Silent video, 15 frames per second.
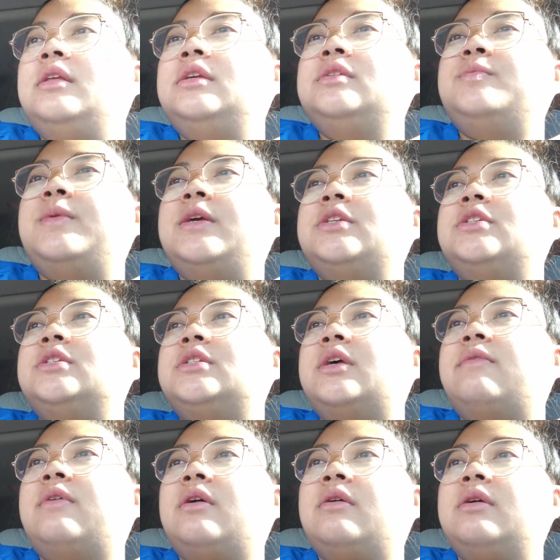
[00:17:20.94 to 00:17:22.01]
these patients
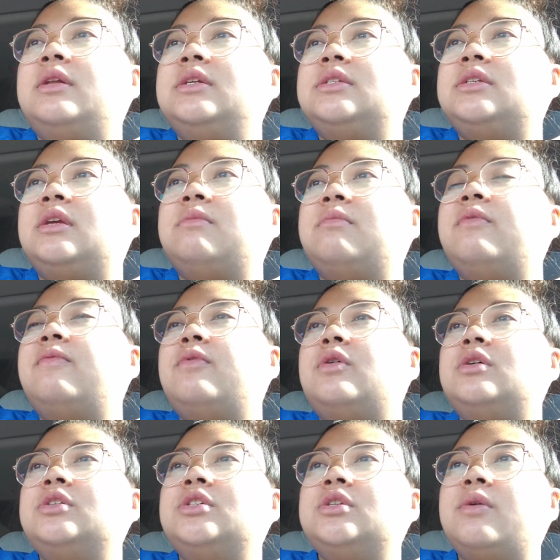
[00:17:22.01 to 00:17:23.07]
I've already seen
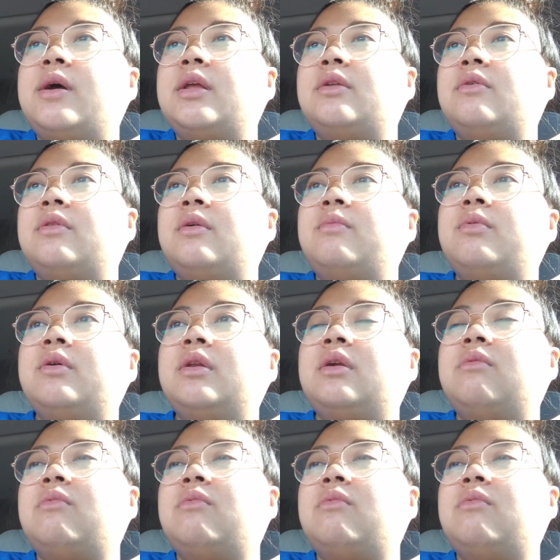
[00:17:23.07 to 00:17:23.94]
before, so I know them pretty